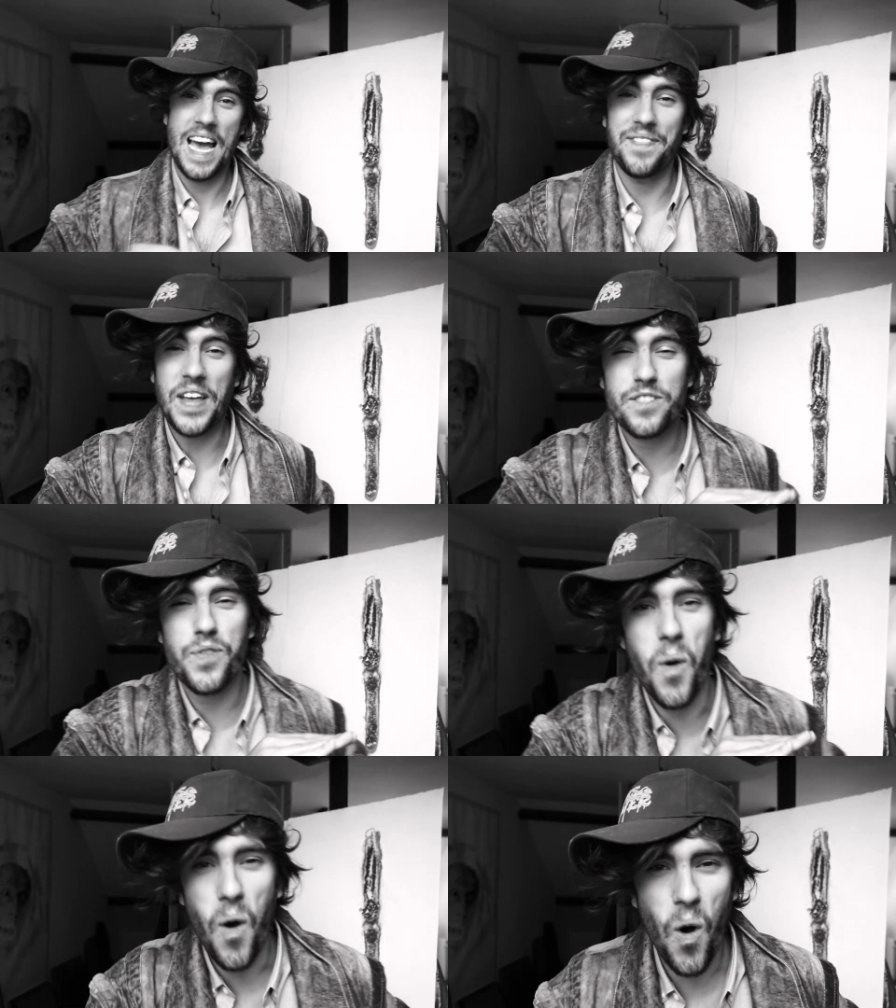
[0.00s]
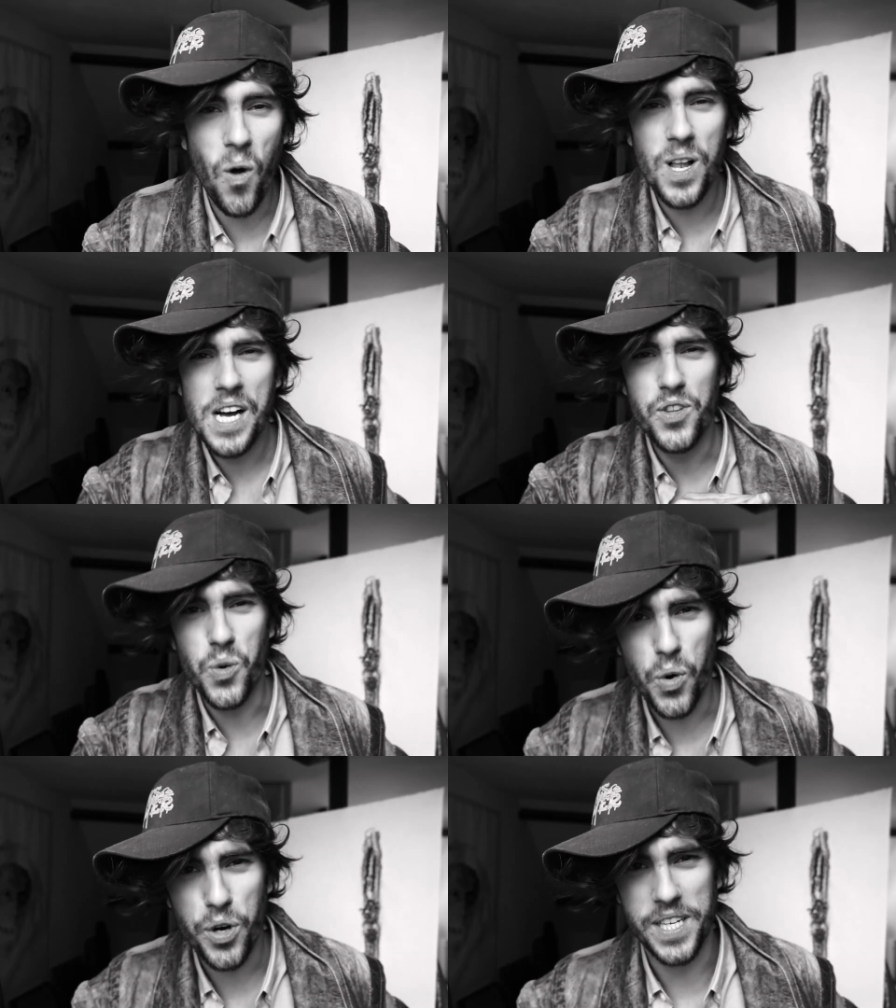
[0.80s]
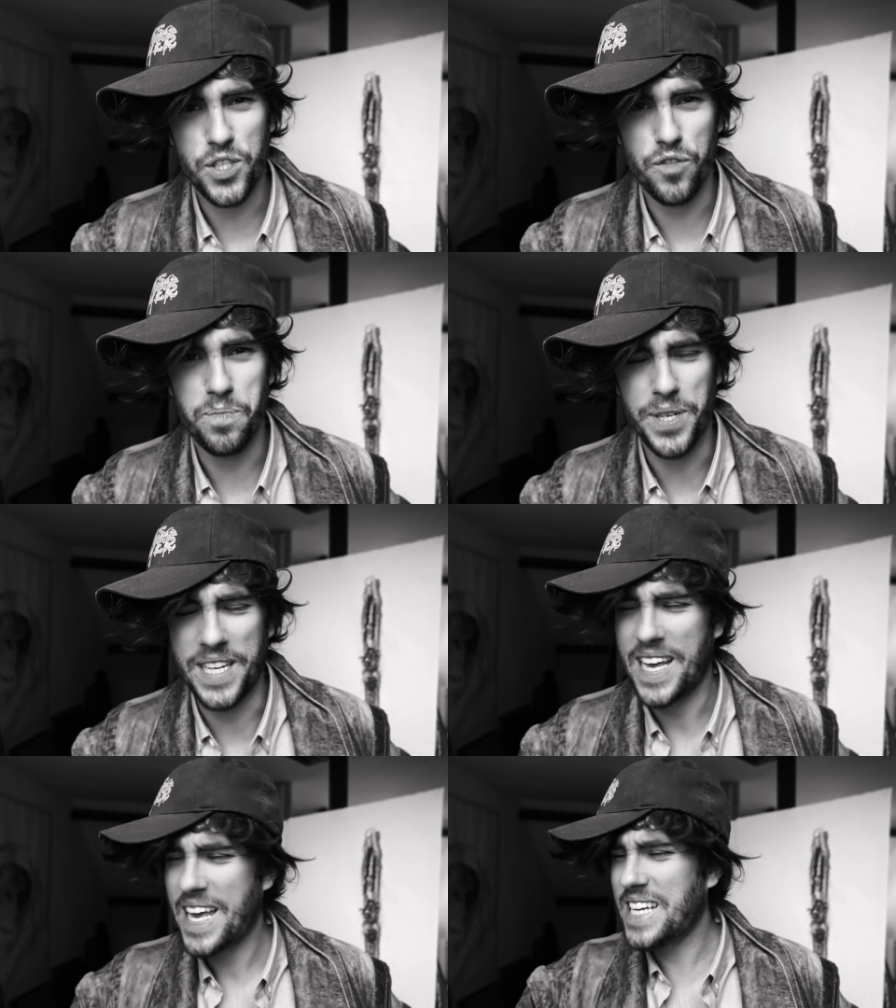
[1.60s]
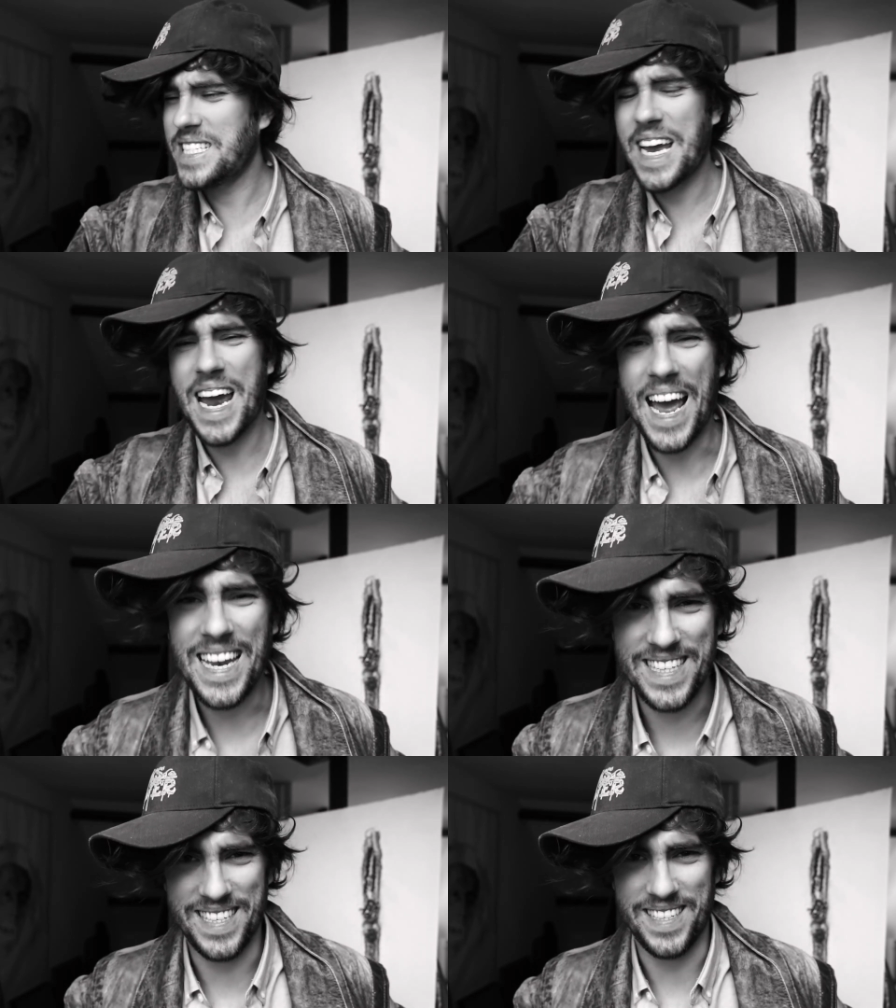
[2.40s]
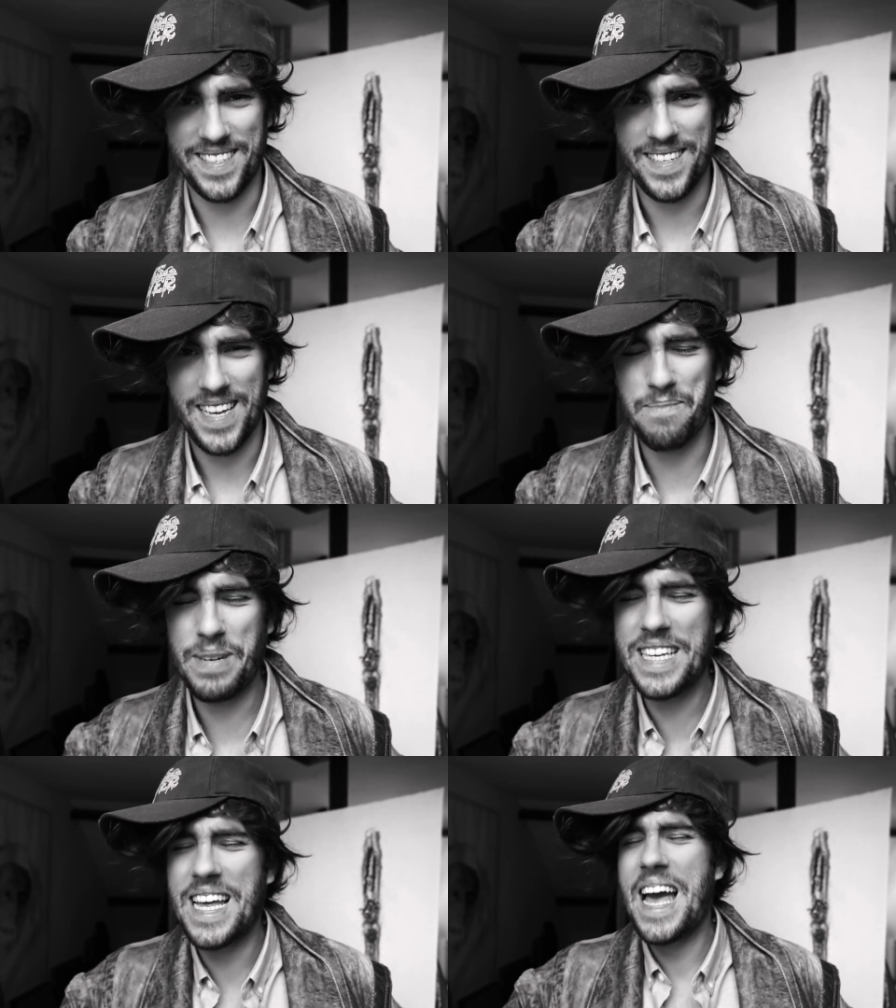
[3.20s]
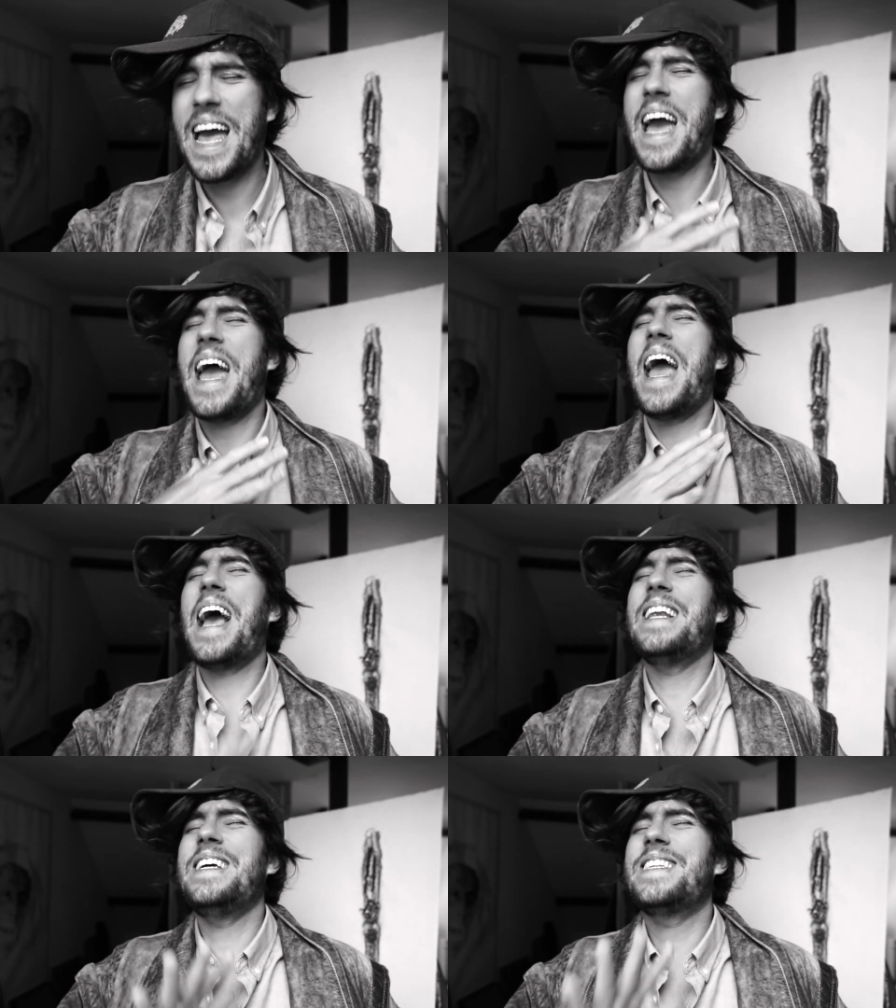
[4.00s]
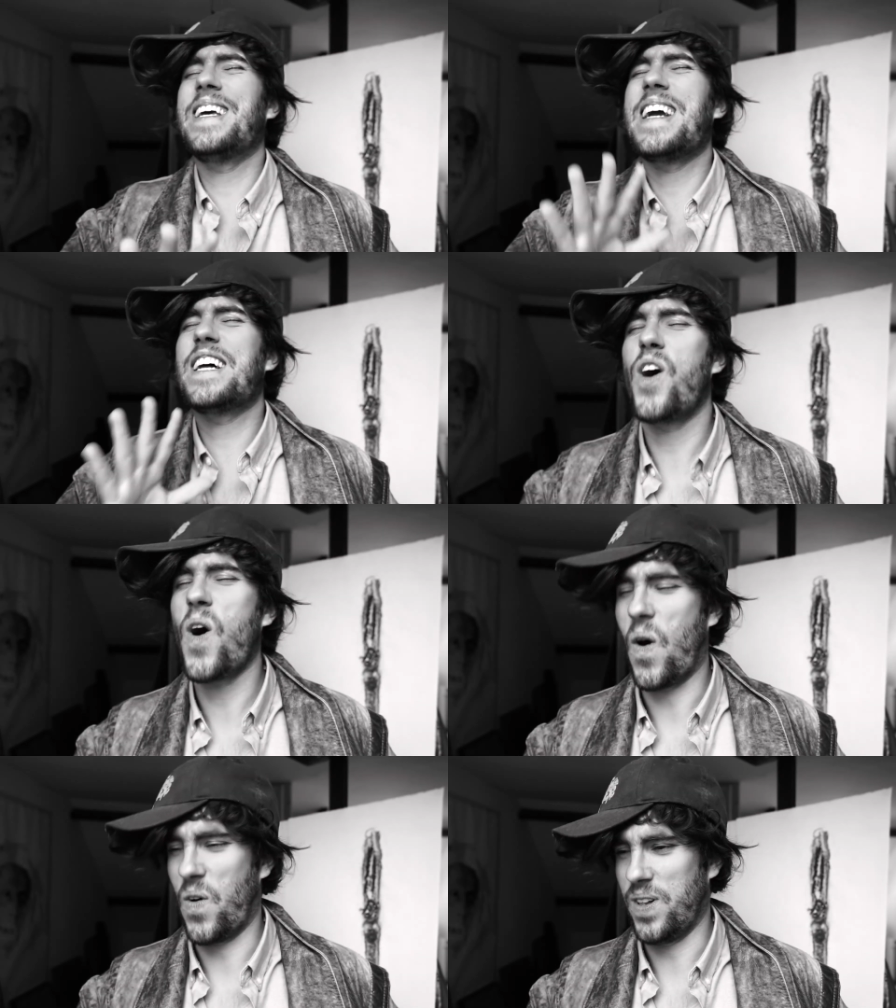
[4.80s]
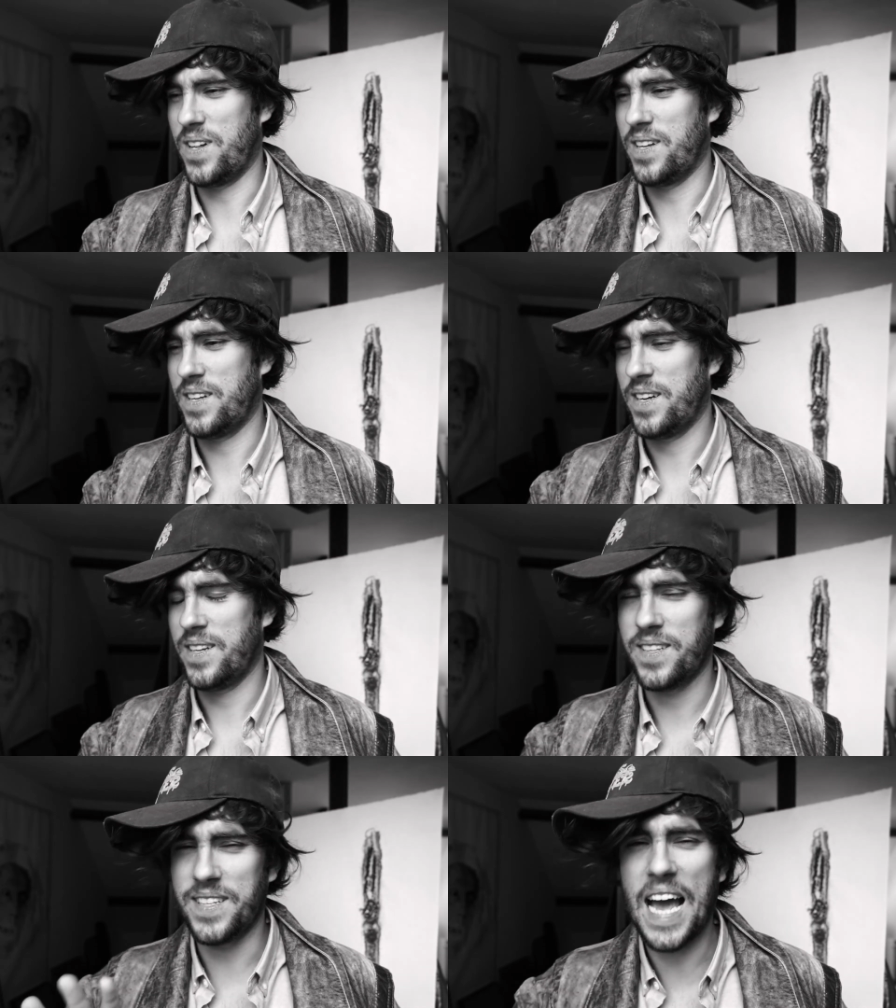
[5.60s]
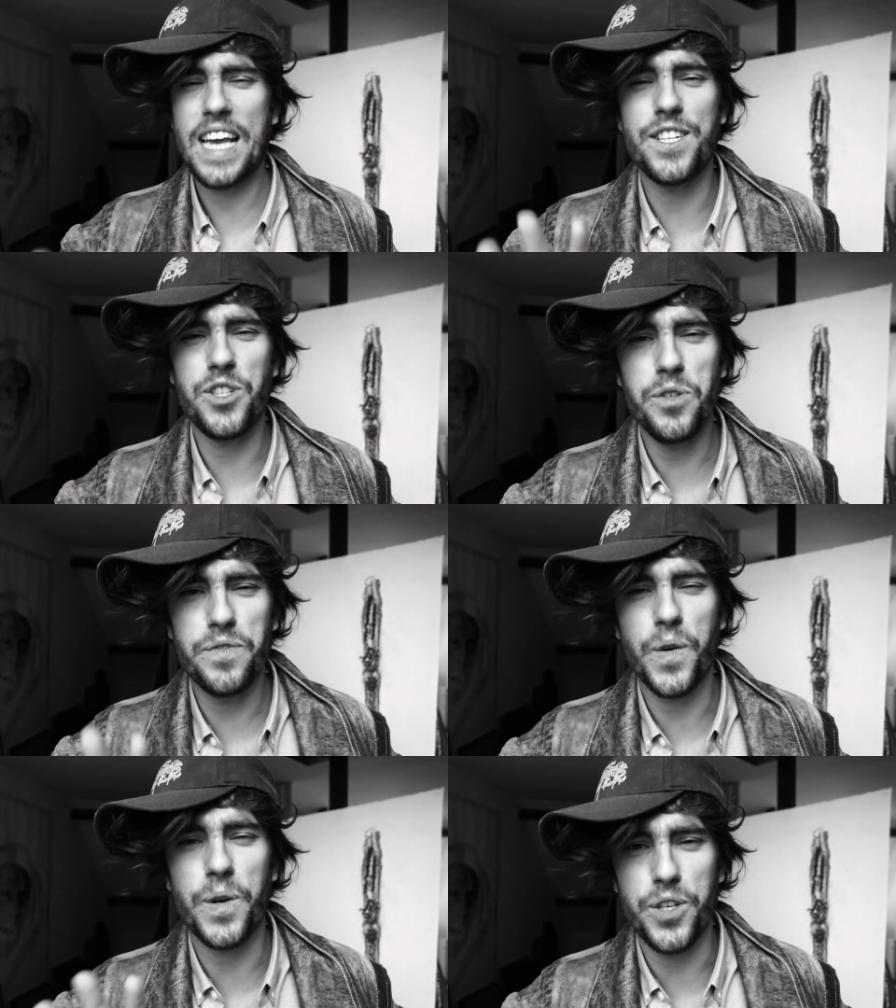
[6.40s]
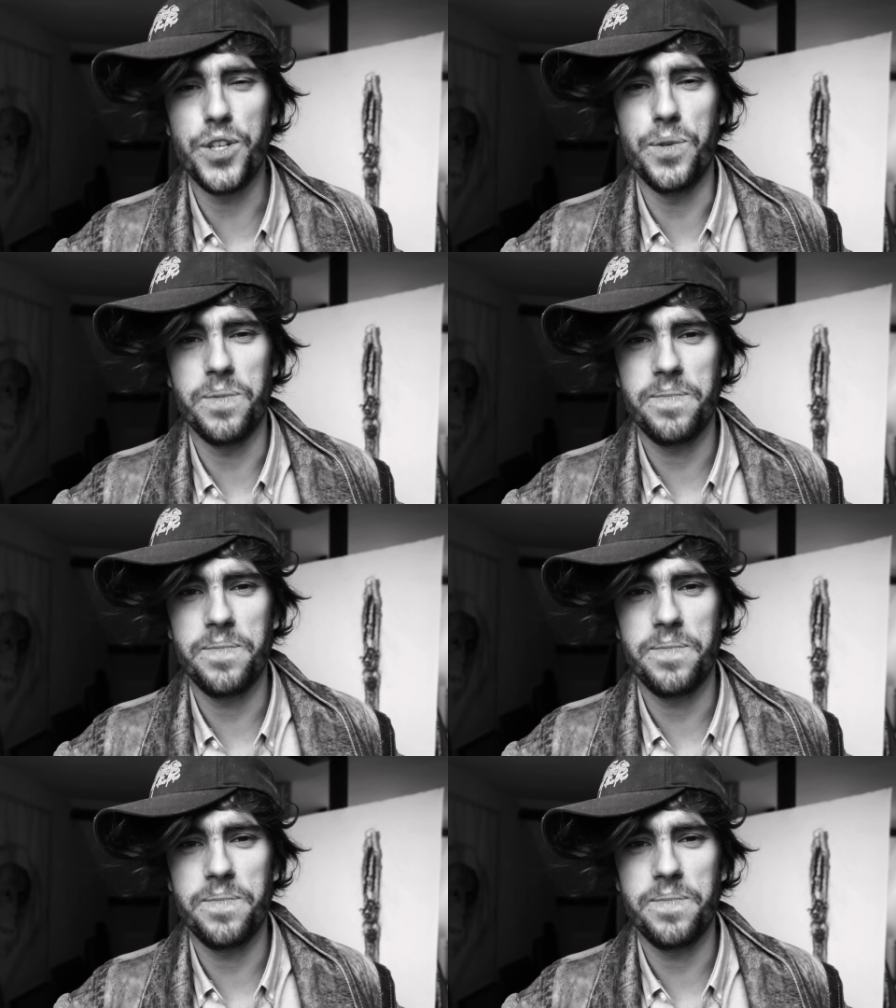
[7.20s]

And thanks for all the work that you've put in. Is there anything, anything at all, that I can do for you?